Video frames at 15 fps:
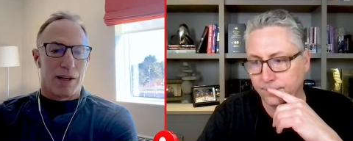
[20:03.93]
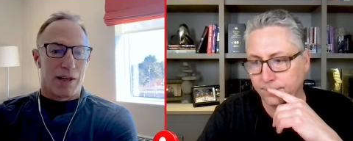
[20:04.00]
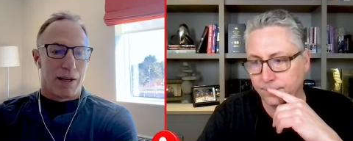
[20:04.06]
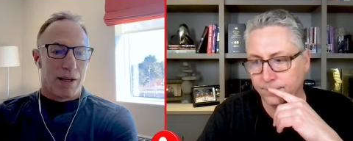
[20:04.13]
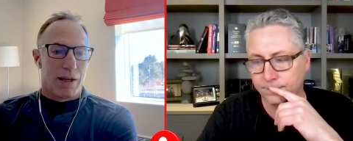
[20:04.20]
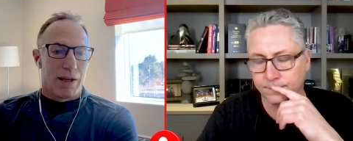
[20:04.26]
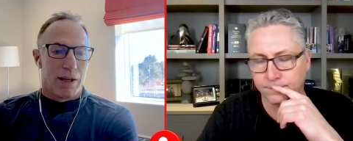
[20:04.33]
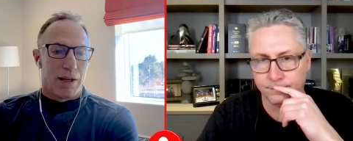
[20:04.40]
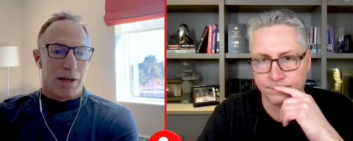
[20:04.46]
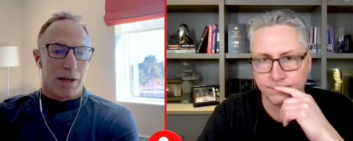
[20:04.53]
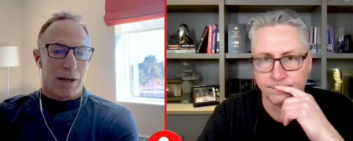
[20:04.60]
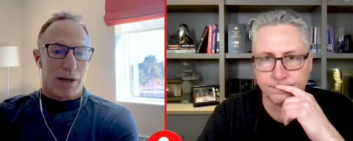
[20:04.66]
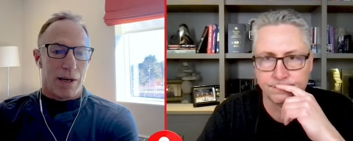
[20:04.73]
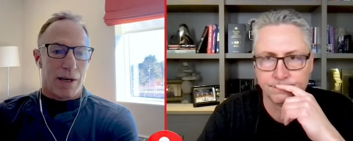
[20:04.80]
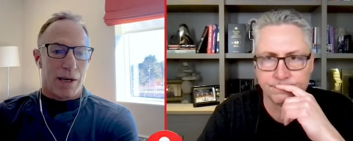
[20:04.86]
Speaker 1: Mm-hmm.
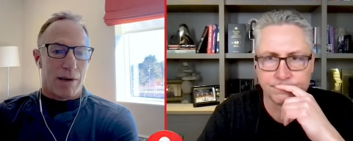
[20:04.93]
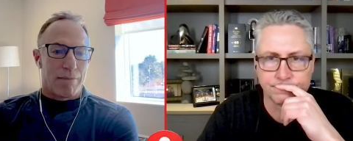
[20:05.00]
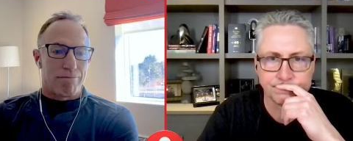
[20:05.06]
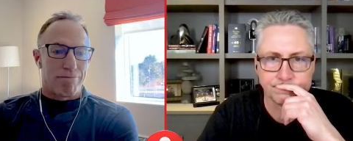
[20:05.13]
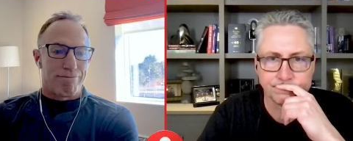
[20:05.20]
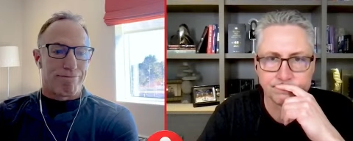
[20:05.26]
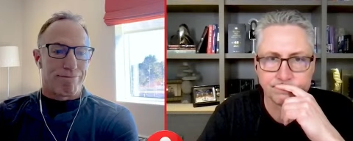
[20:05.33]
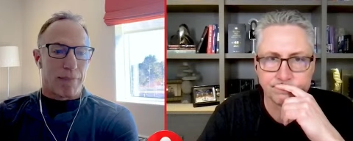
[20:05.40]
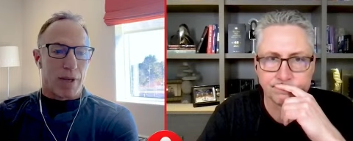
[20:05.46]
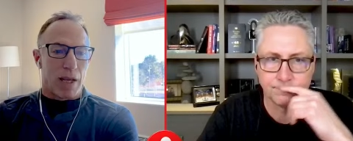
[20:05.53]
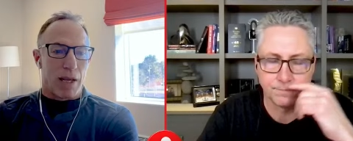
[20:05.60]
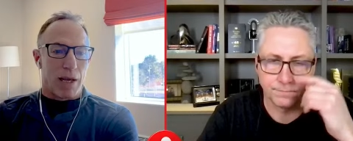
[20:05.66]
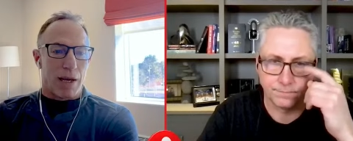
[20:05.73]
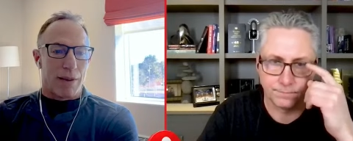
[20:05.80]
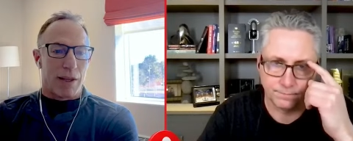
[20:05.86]
Um,
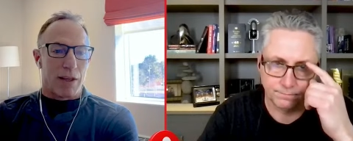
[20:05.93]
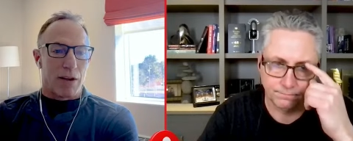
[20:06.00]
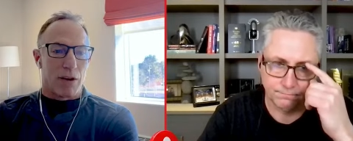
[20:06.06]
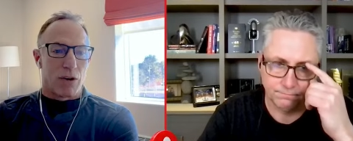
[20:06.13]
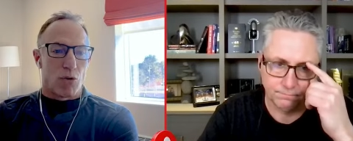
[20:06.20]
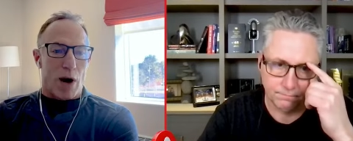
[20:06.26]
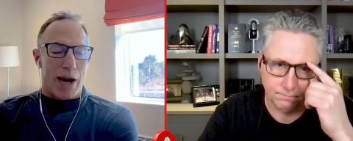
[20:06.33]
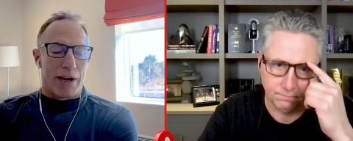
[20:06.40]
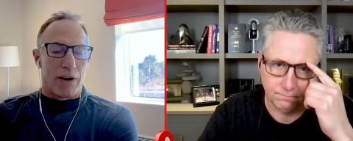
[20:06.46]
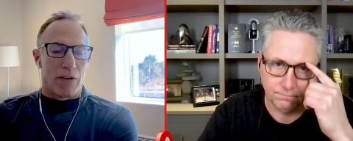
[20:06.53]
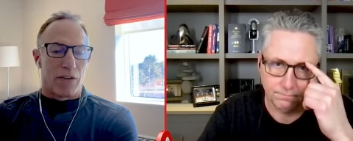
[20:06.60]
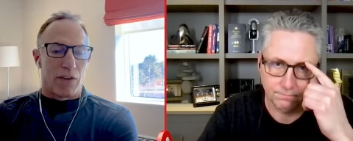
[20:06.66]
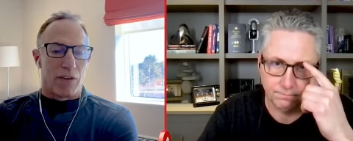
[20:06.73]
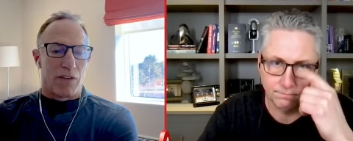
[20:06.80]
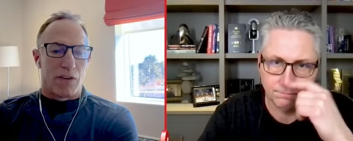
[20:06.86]
I think your
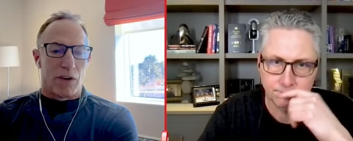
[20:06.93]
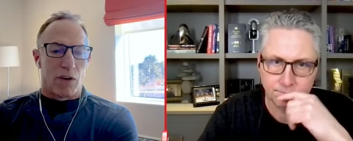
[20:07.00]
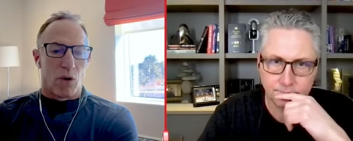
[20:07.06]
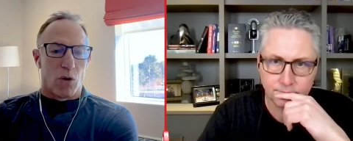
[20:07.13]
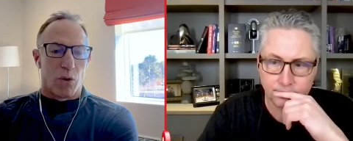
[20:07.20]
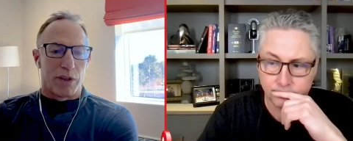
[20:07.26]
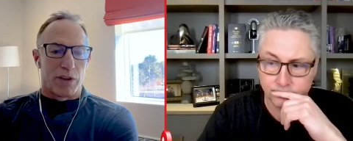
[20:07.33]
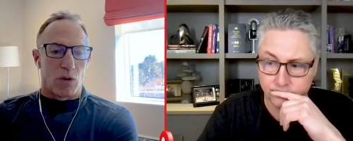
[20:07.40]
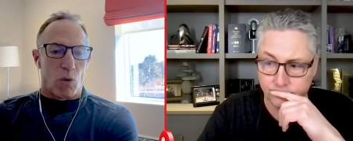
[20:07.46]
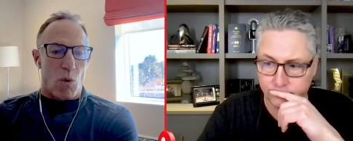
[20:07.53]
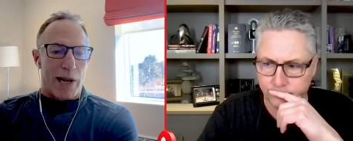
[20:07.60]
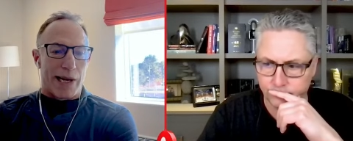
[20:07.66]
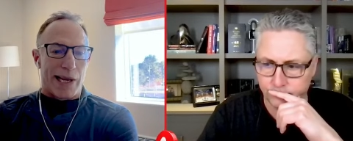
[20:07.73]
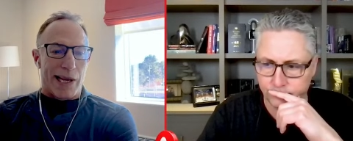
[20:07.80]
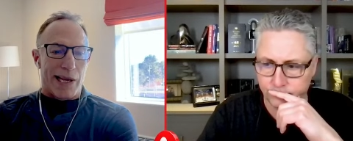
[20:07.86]
Gregor's at zero and
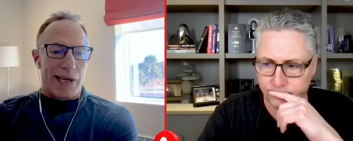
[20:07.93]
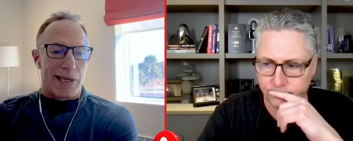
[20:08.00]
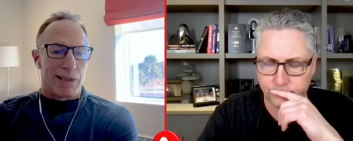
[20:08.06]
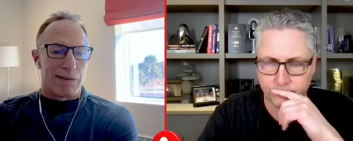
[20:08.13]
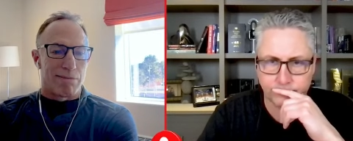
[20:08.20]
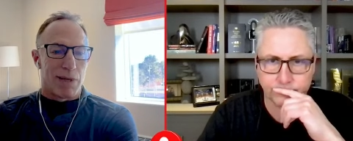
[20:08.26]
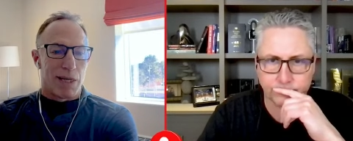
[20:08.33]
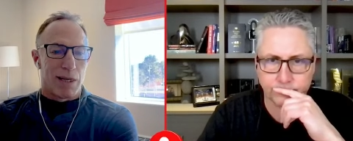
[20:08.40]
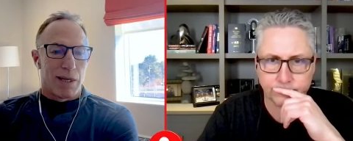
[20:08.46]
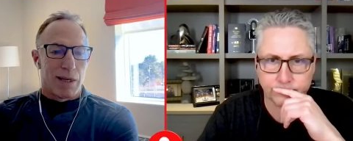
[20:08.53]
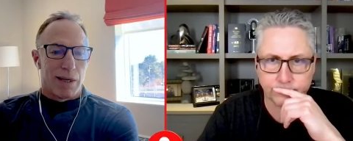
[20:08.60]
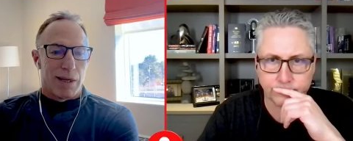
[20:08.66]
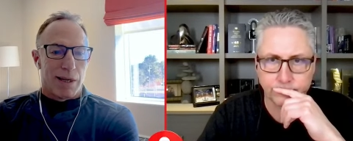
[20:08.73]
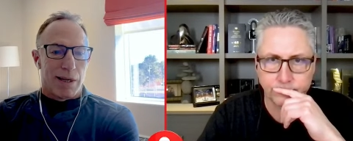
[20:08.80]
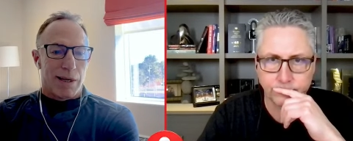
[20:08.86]
20 and,
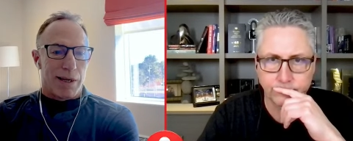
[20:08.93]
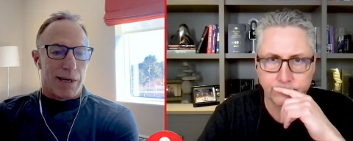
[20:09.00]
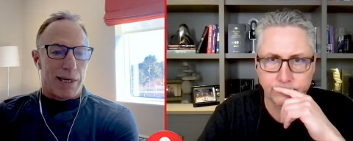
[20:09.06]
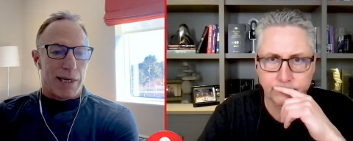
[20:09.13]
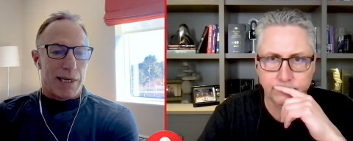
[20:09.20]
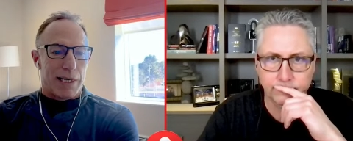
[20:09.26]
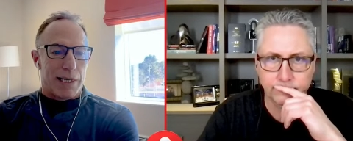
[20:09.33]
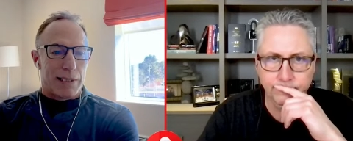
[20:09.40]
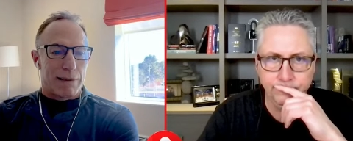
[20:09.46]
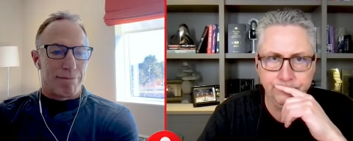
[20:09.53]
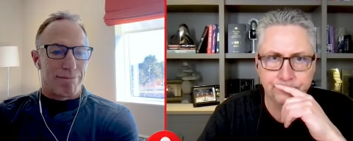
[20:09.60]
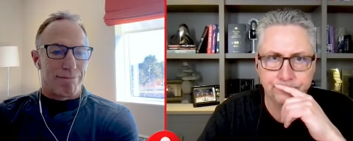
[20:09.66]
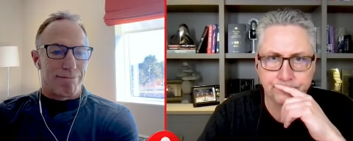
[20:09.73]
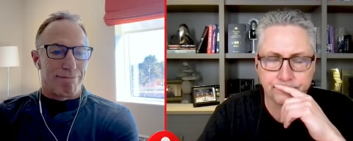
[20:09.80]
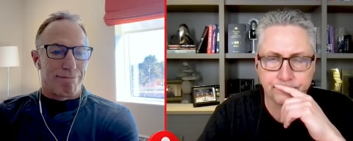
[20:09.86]

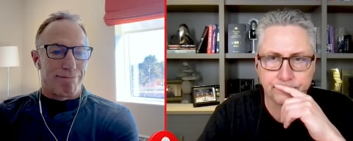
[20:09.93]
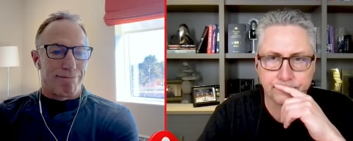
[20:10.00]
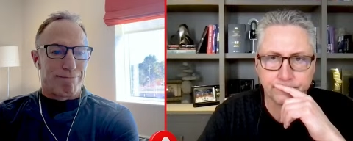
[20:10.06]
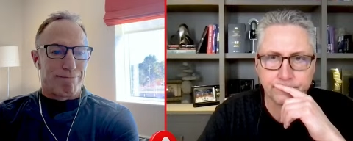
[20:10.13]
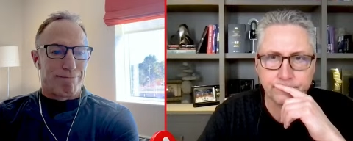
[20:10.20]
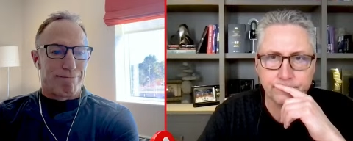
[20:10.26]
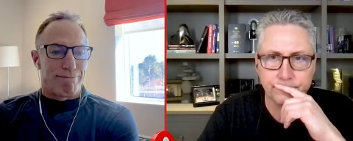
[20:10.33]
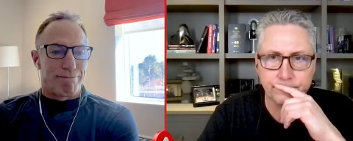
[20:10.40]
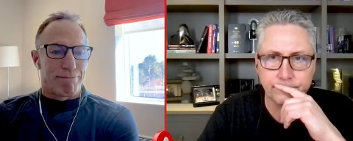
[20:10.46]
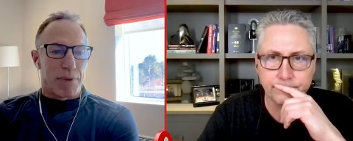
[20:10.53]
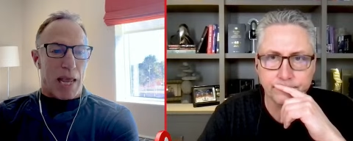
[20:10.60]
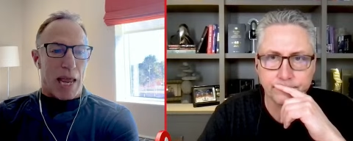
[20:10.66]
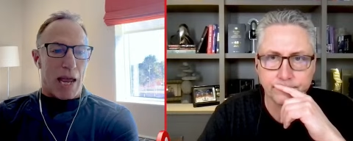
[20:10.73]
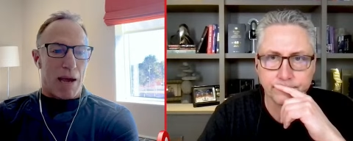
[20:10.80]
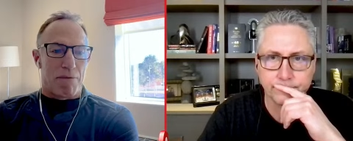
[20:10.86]
um,
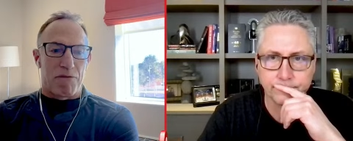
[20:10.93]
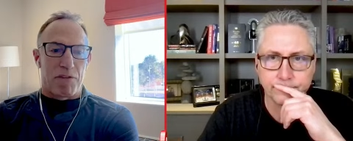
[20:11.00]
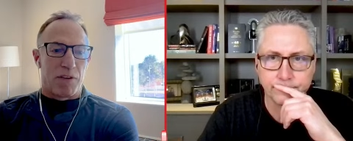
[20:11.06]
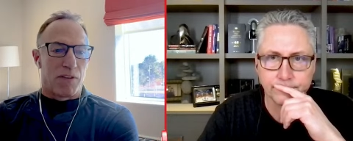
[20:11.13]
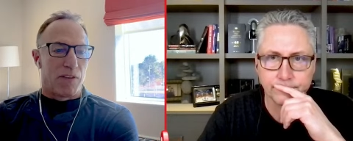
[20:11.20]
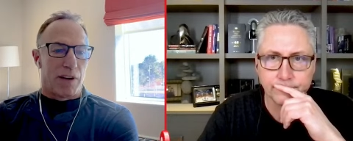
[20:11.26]
Kampf is